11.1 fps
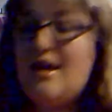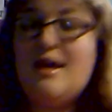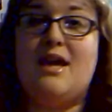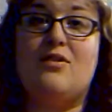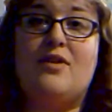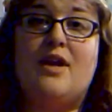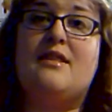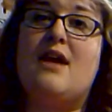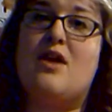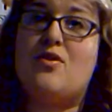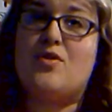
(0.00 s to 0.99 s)
either get the
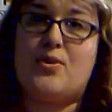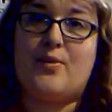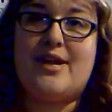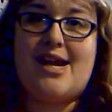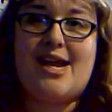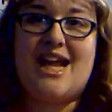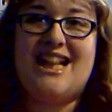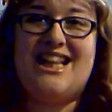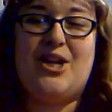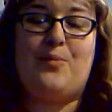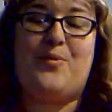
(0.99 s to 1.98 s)
other three
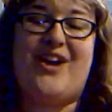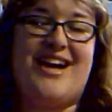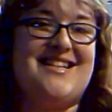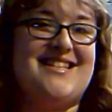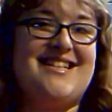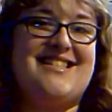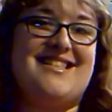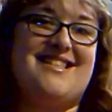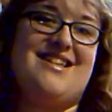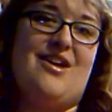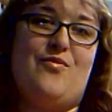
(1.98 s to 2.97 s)
little prizes and
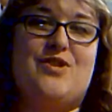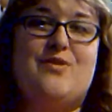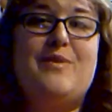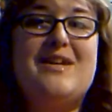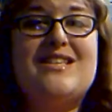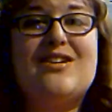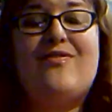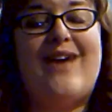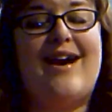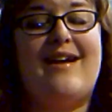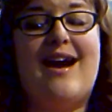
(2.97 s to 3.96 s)
stuff, which will be still
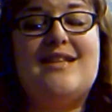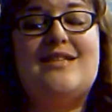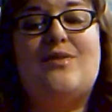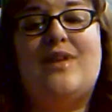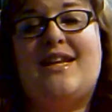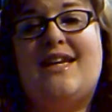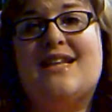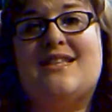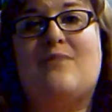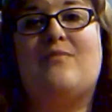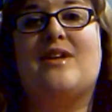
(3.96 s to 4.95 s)
fun. I still would like to get
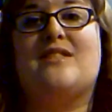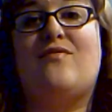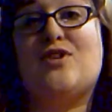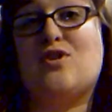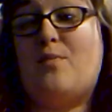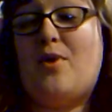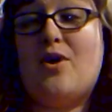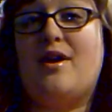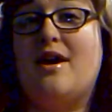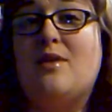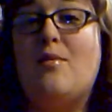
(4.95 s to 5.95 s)
something that's official park
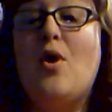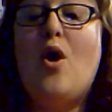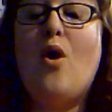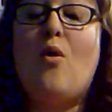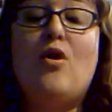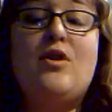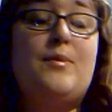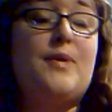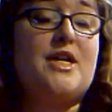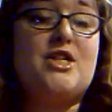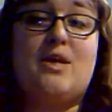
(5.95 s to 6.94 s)
item or the
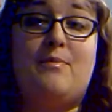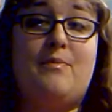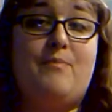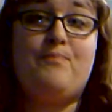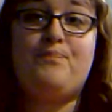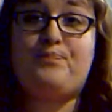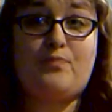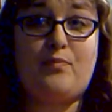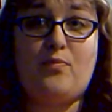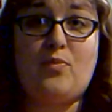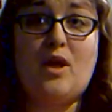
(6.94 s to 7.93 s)
plushie,
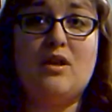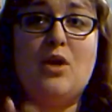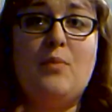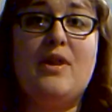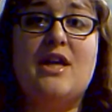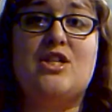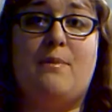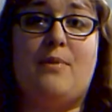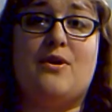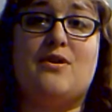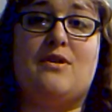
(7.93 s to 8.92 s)
little plushie
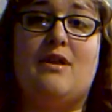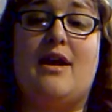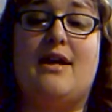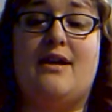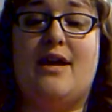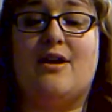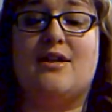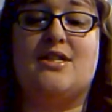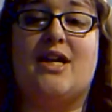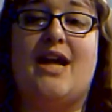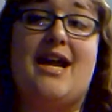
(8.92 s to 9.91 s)
per, like
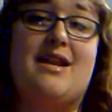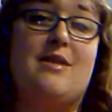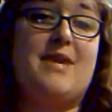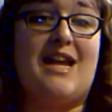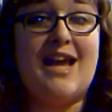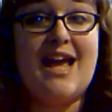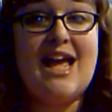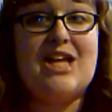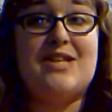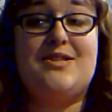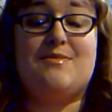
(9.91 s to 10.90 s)
character and the mini
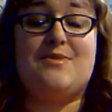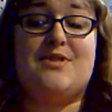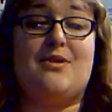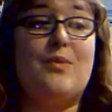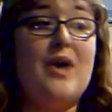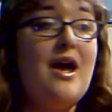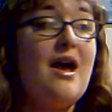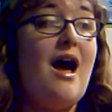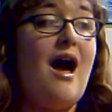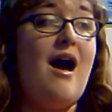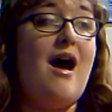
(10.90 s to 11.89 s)
Tsum Tsum.
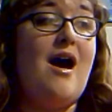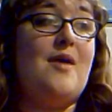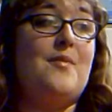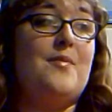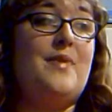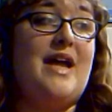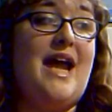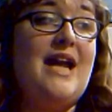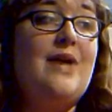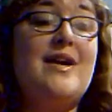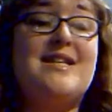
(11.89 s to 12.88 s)
Um, but
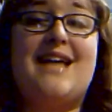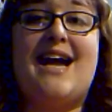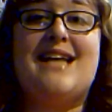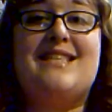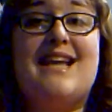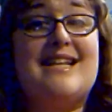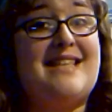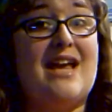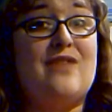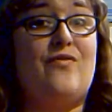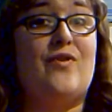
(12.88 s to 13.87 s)
anyways, guys, that's
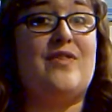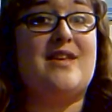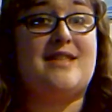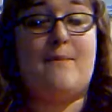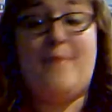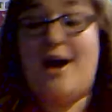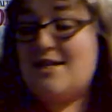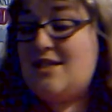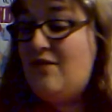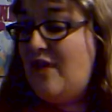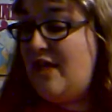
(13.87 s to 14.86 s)
it for this
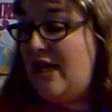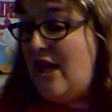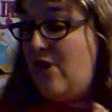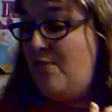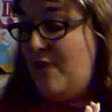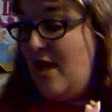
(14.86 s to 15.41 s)
unboxing video.